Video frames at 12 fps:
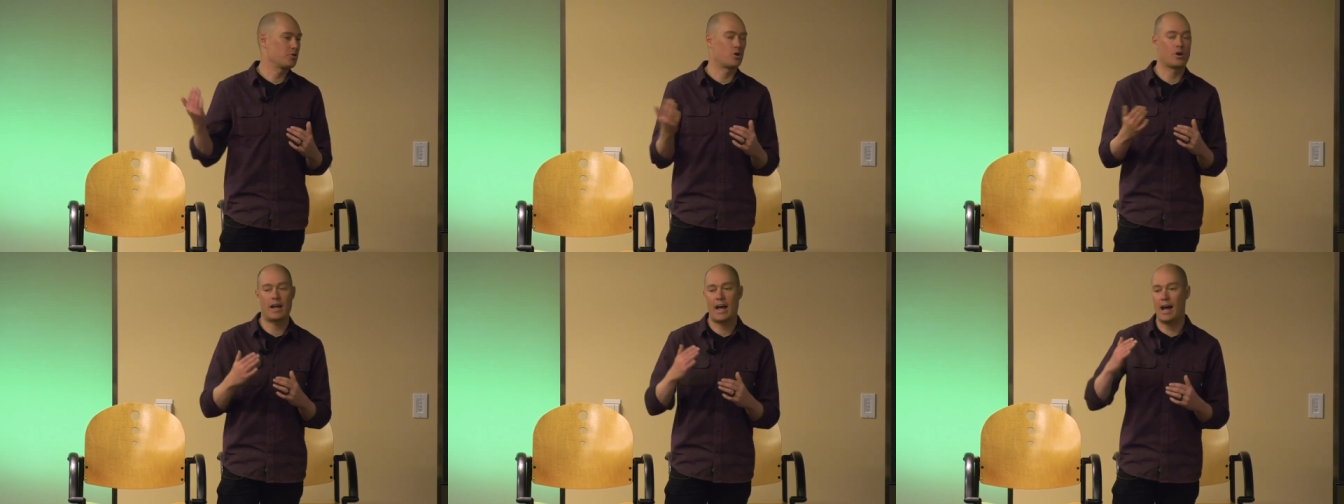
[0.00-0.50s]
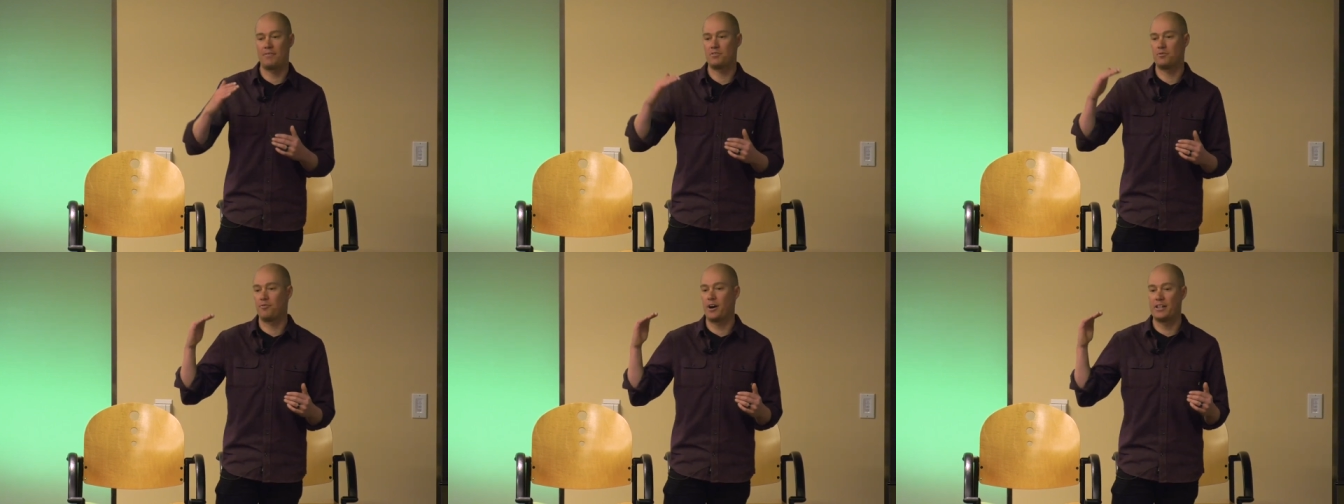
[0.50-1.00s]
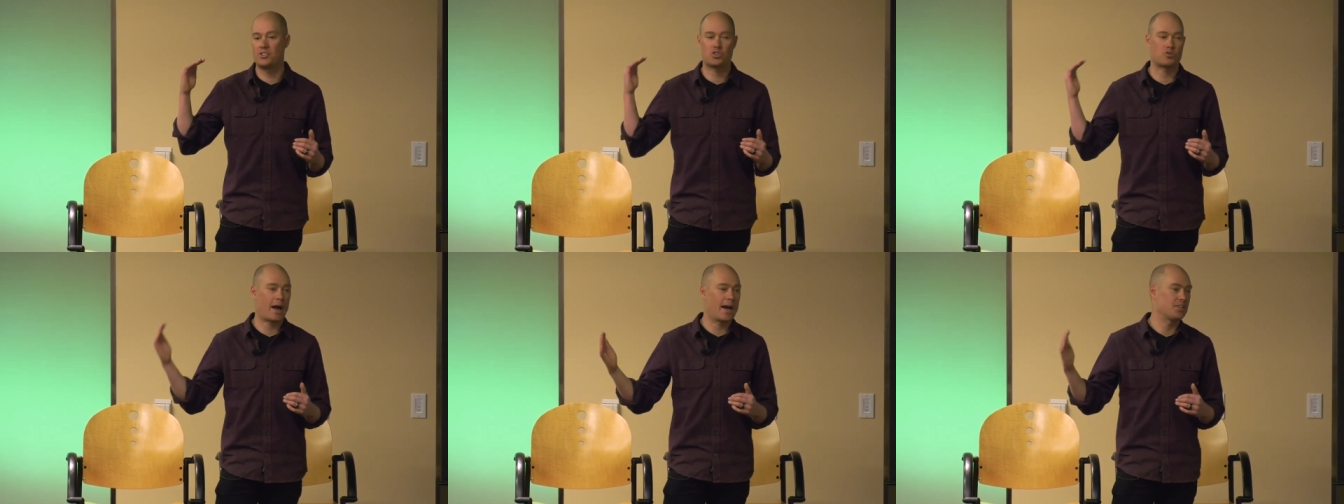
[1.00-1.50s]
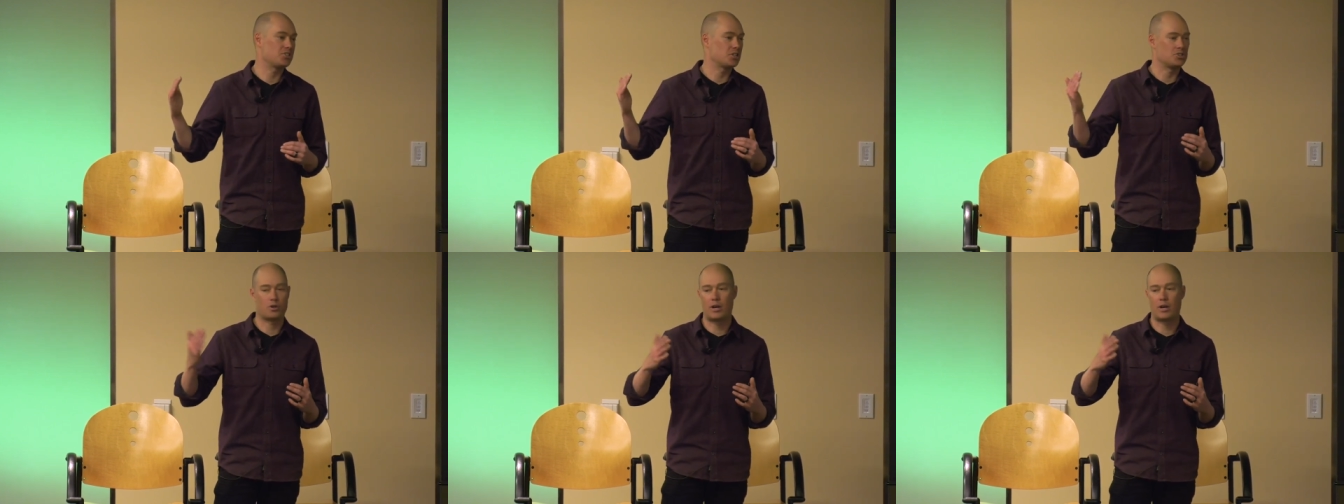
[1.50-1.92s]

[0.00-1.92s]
You're going to have to find strategies.